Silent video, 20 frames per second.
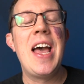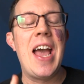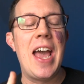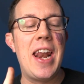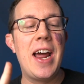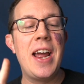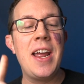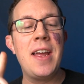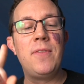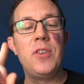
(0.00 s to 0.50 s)
And
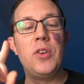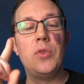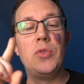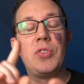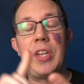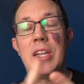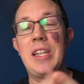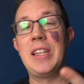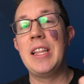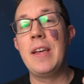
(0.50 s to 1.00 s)
I have
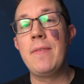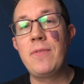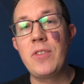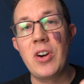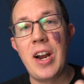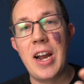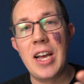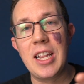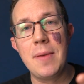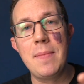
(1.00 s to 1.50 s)
used Lifter
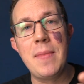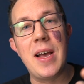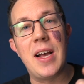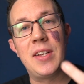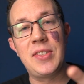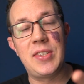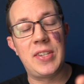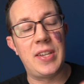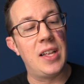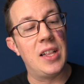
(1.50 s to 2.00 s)
L M
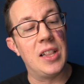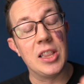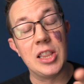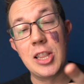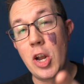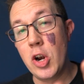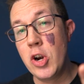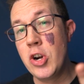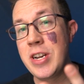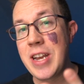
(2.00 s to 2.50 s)
S,
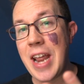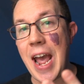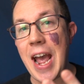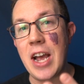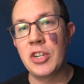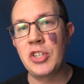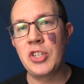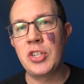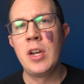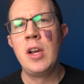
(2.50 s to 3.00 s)

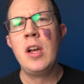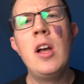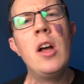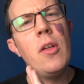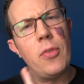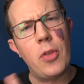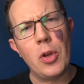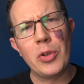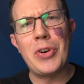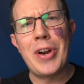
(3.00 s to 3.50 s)
LearnDash.
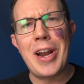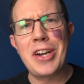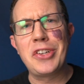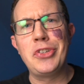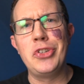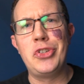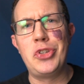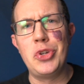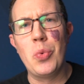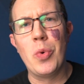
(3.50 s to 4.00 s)
Those are
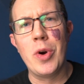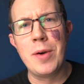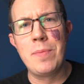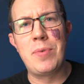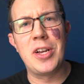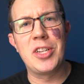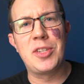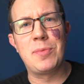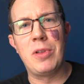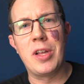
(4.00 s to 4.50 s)
actually two
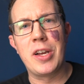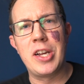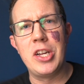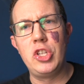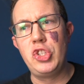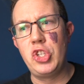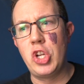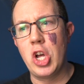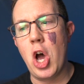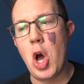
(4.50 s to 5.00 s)
WordPress
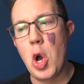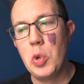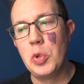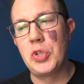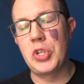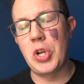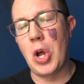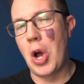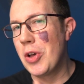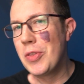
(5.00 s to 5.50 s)
plugins to
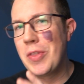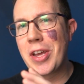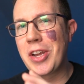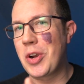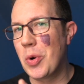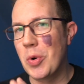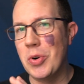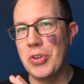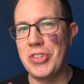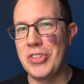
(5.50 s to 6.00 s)
host online
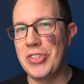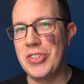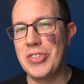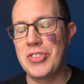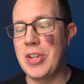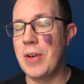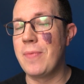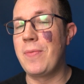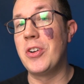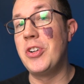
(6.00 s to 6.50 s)
courses and
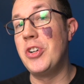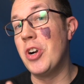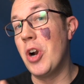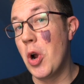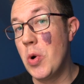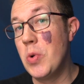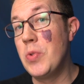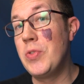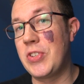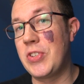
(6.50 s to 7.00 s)
stuff on your own